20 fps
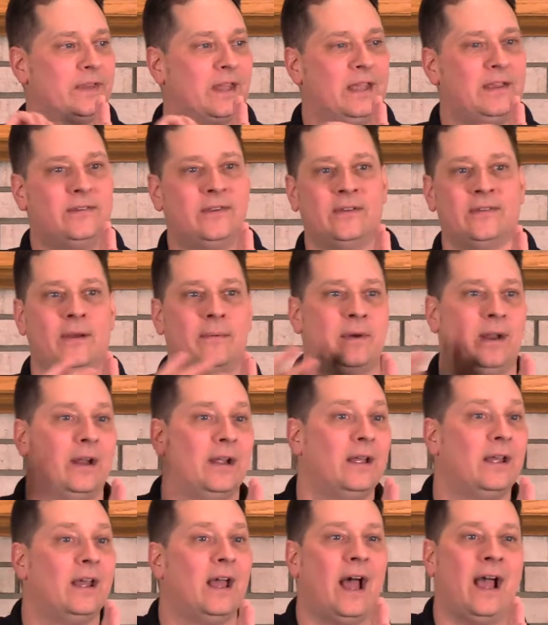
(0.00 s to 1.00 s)
He says, I'm going
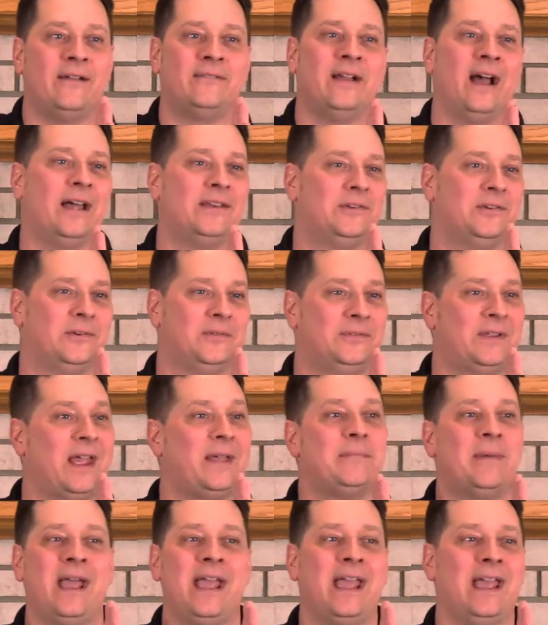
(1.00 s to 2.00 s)
to, I've got you.
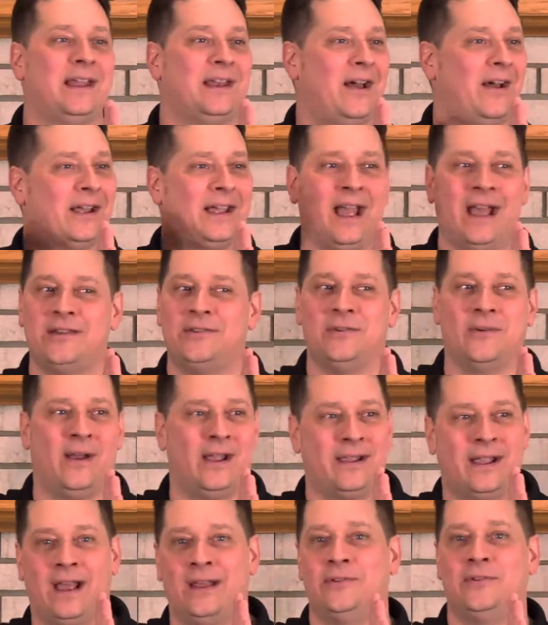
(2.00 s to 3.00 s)
Take my hand. I got you.
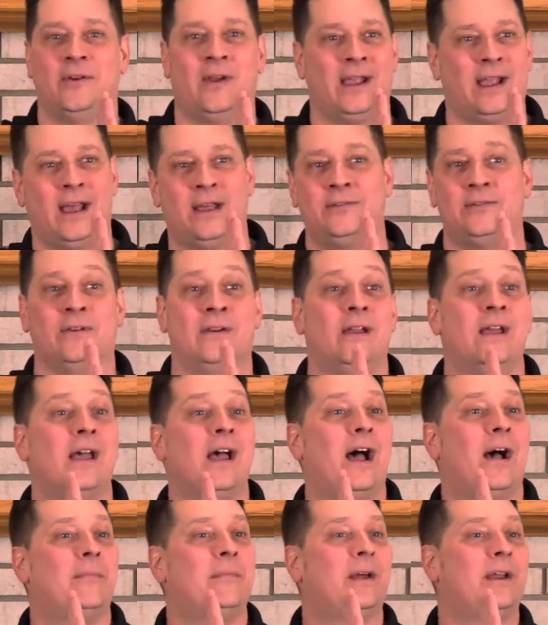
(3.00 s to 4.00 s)
I got you. I got you.
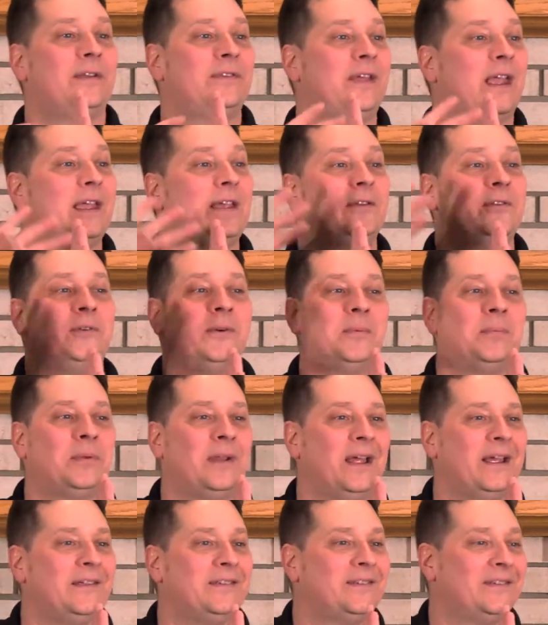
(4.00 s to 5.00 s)
I'm going to take you to a
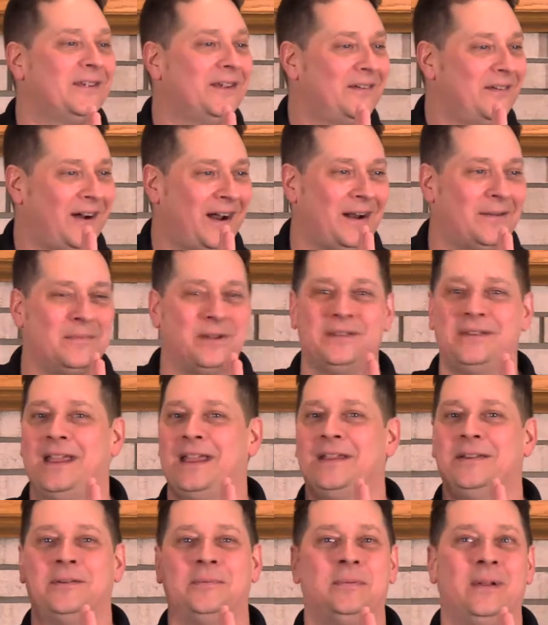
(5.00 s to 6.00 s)
place, right? I'm going to
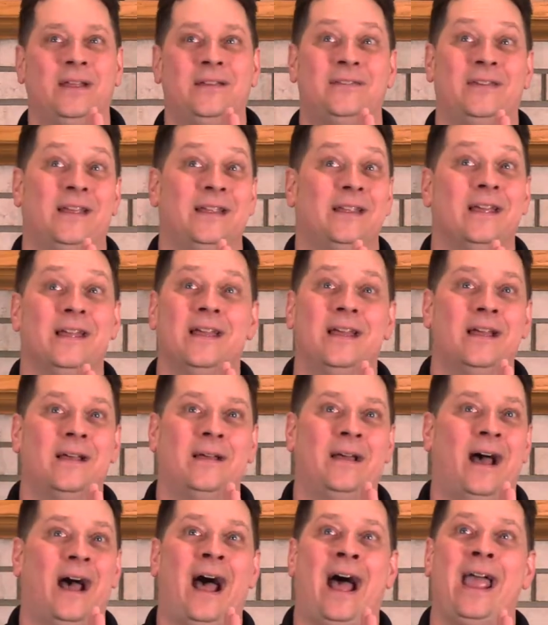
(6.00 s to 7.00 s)
take you to a place that
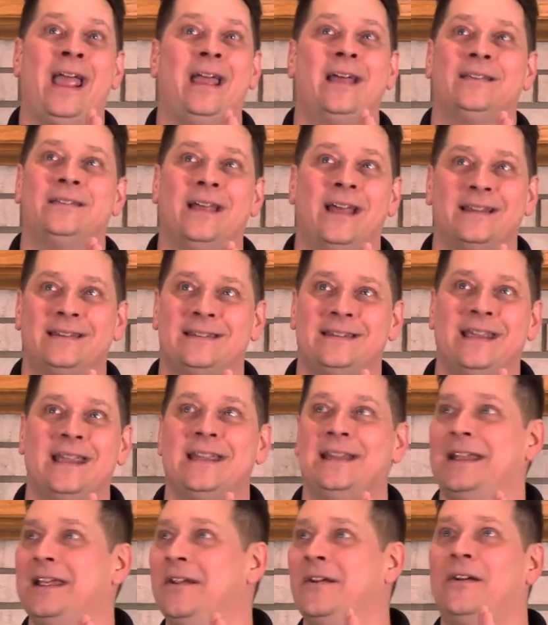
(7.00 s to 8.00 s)
I have not
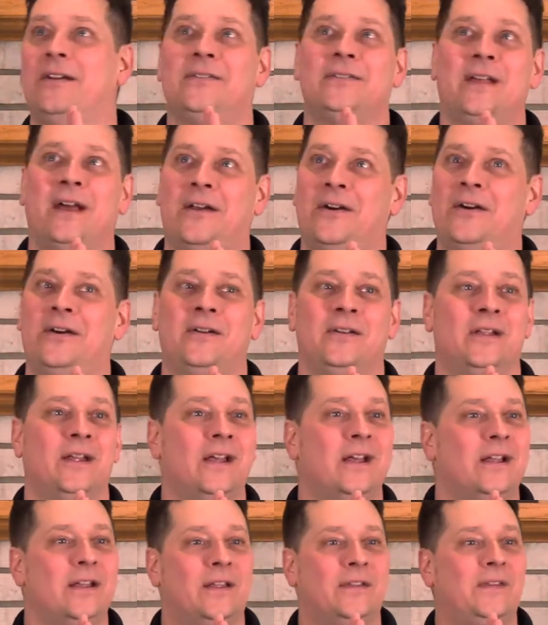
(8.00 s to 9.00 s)
seen, ear has not heard,
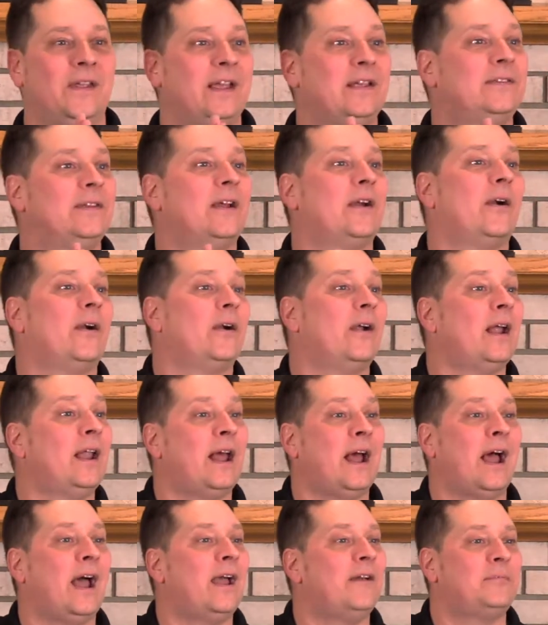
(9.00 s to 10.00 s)
the things that, are, that
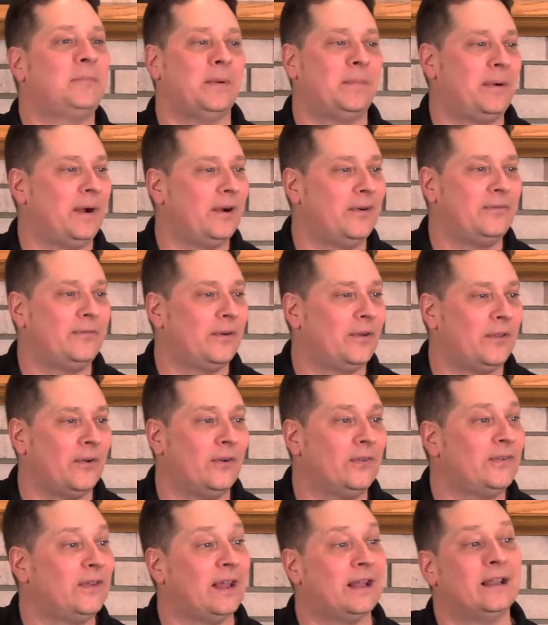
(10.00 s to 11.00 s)
I have prepared for
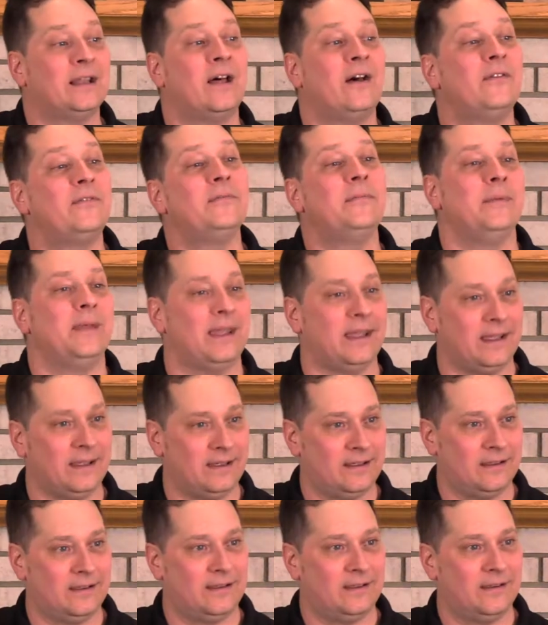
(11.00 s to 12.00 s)
those that love me,
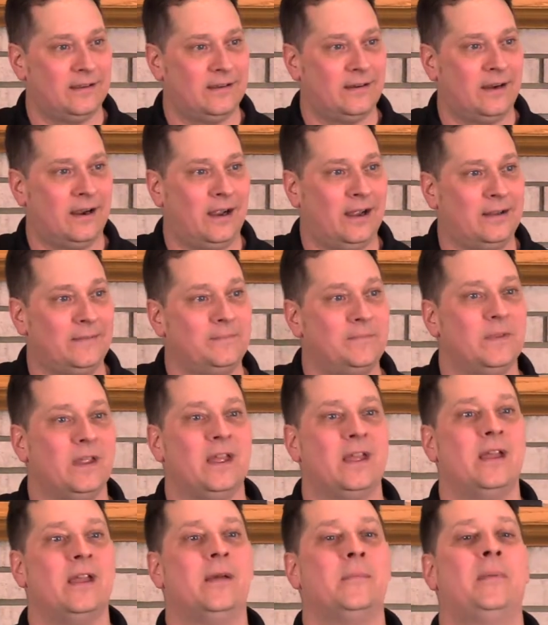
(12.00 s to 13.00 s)
right?
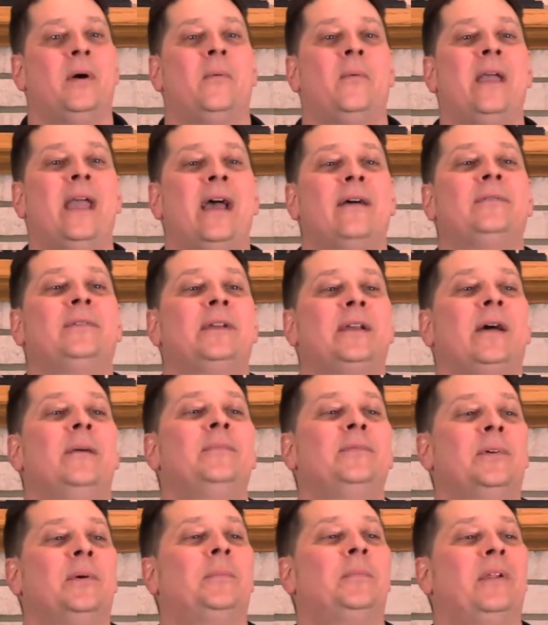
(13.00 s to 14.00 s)
But we have to come
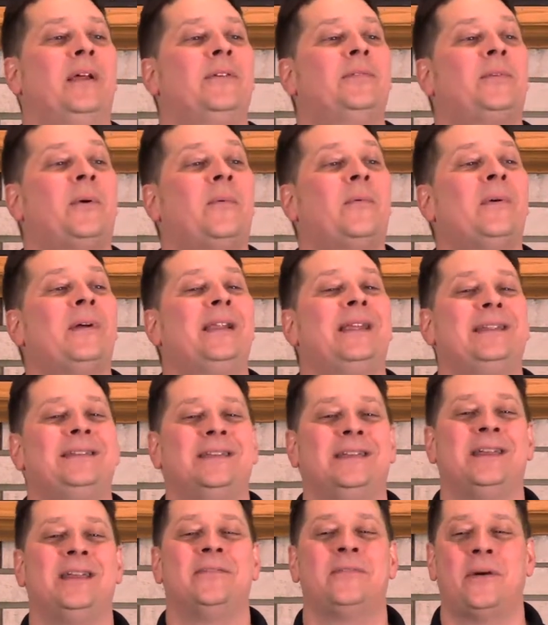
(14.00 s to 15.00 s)
to a place where we're willing
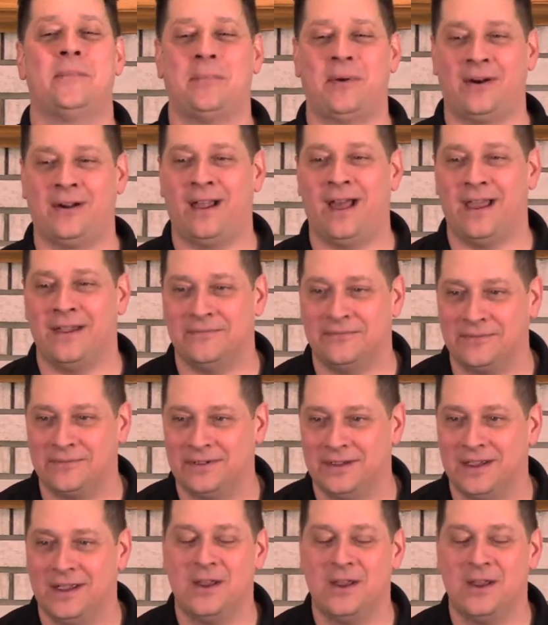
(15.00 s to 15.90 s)
to give up our life.